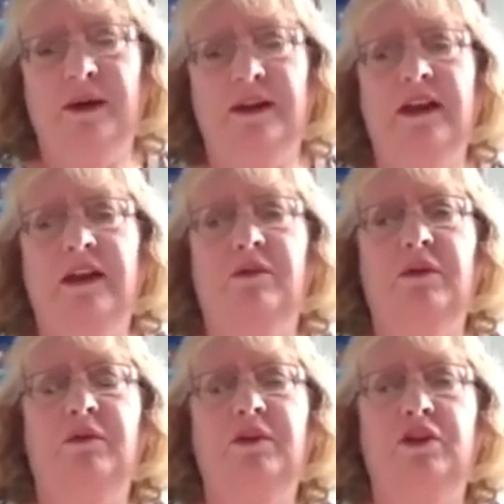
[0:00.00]
And then if
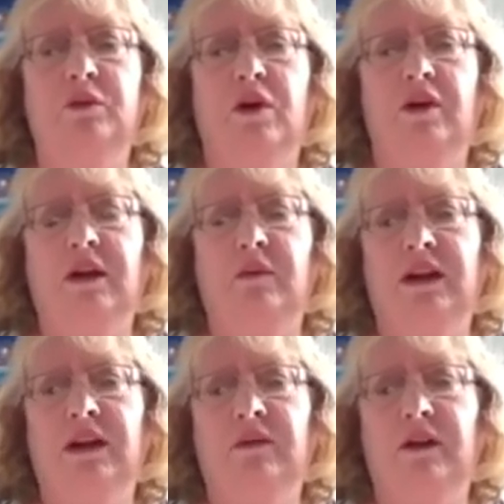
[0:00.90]
we do we
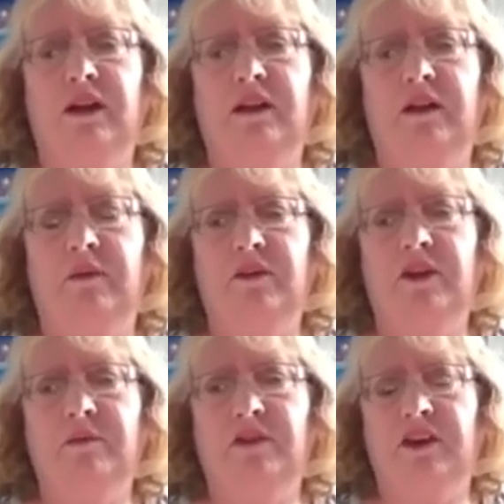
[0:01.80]
have the numbers
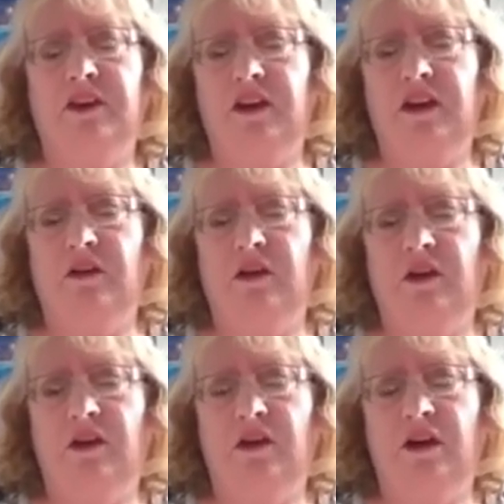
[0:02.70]
I'm presenting here
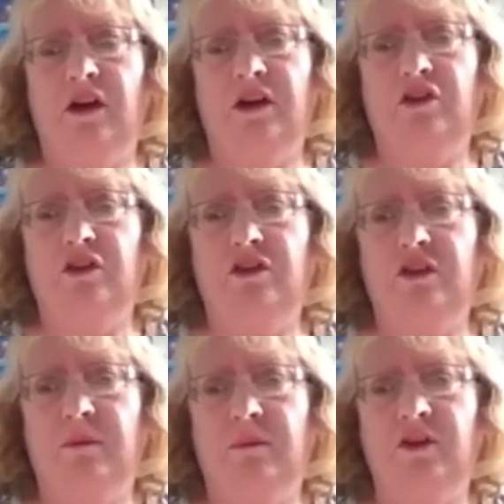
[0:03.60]
are unadjusted
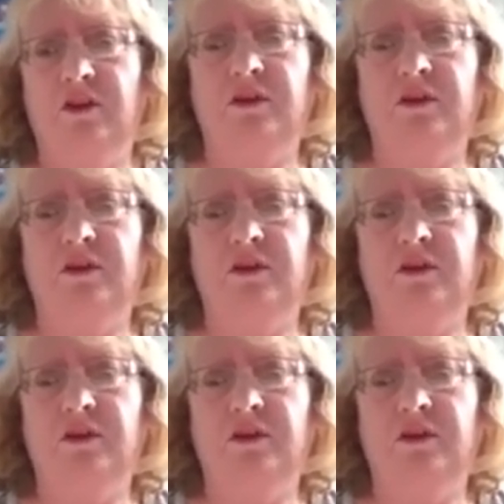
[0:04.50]
numbers.